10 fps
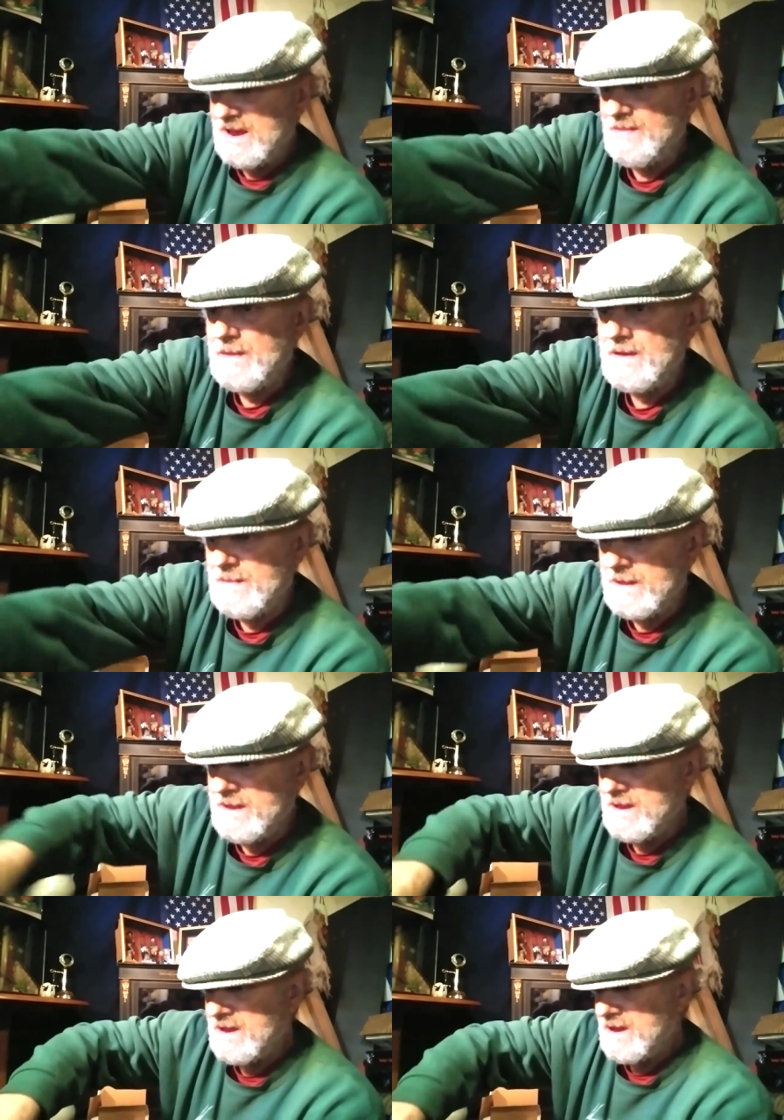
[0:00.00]
And then
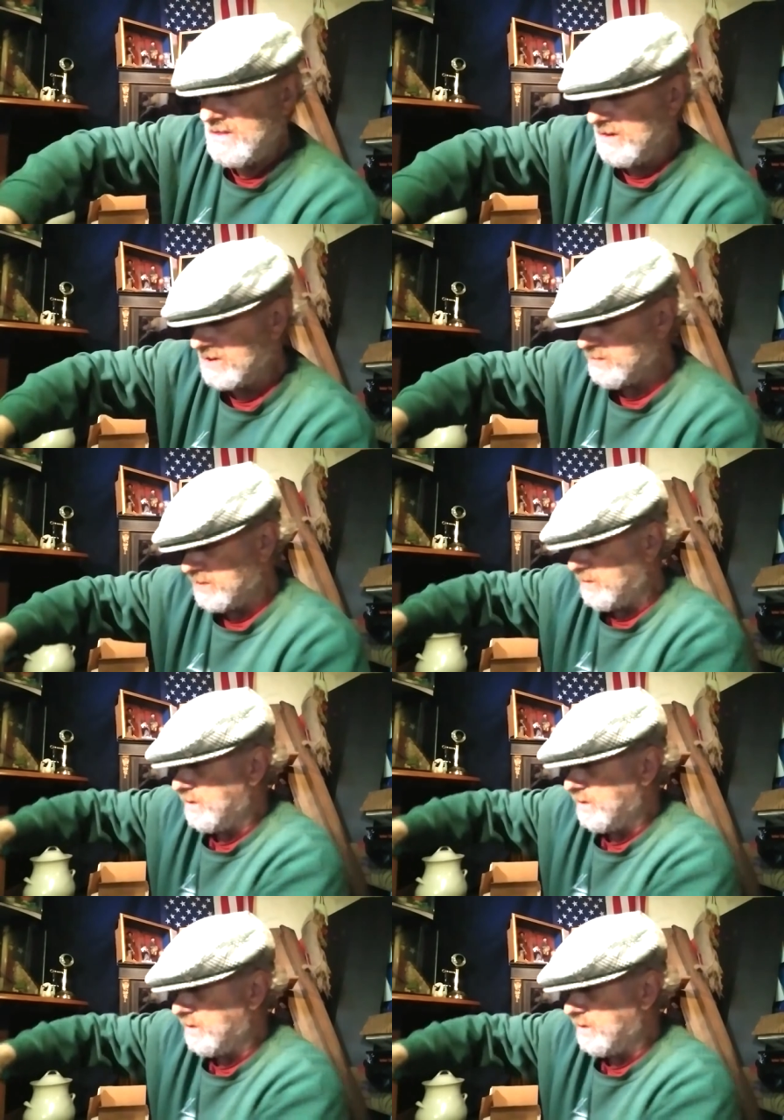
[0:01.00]
this one